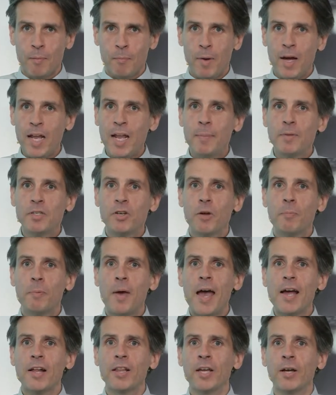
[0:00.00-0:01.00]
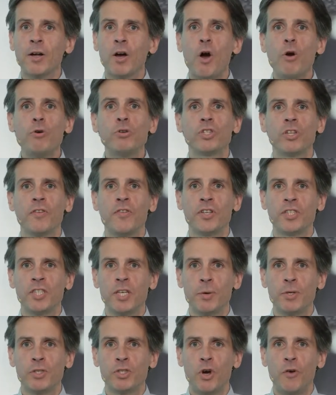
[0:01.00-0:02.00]
My name is Eric Paglia, host of the
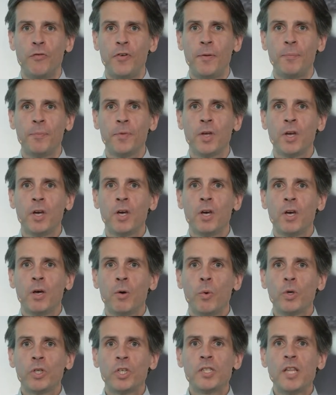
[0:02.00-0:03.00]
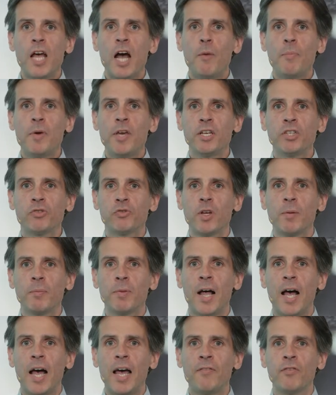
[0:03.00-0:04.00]
Siwi Sofa, which is now being streamed
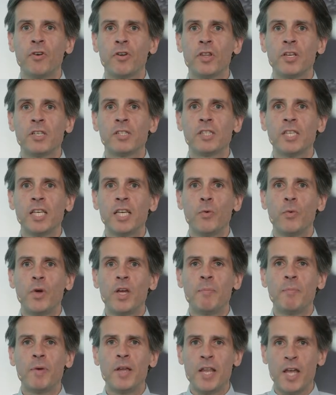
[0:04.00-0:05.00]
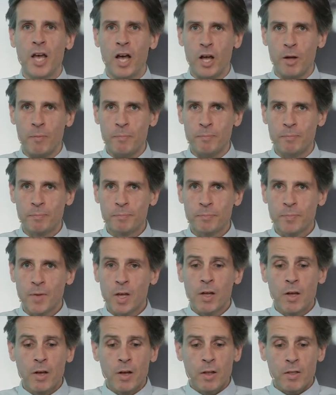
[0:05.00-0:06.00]
live on the Siwi Media Hub.
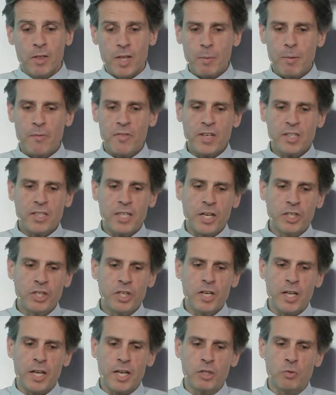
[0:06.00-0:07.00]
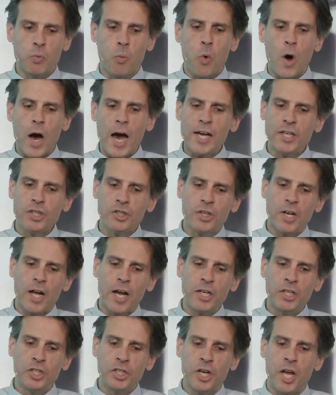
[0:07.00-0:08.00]
The name of this session is Why Should
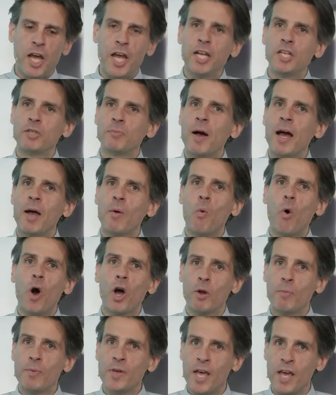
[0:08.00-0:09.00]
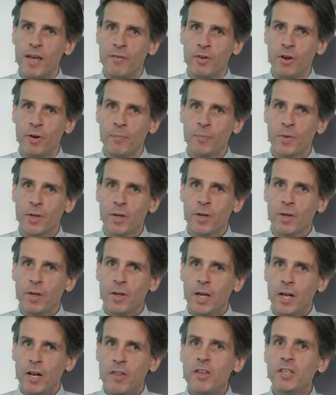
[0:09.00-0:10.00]
I Change My Water Behavior?
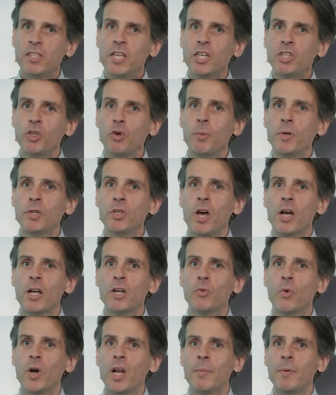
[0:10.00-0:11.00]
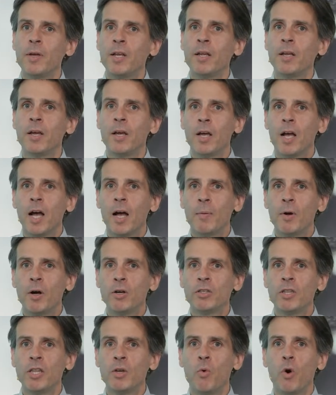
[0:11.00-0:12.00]
And in this session, we'll be talking quite a bit
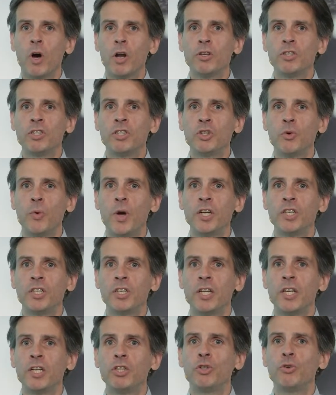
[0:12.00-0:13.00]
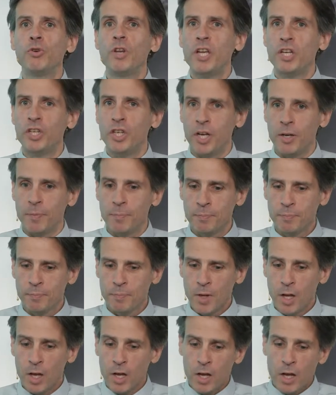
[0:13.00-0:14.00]
about the water situation in Tunisia.
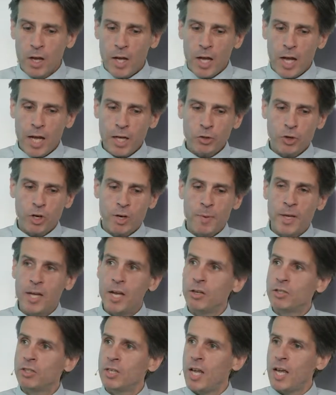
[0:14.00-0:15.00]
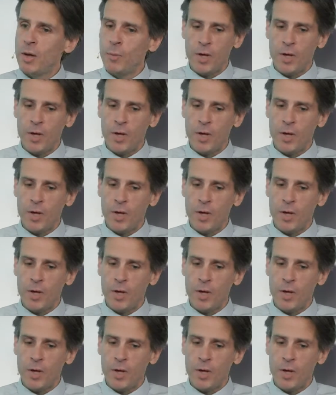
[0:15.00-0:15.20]
And joining me here today,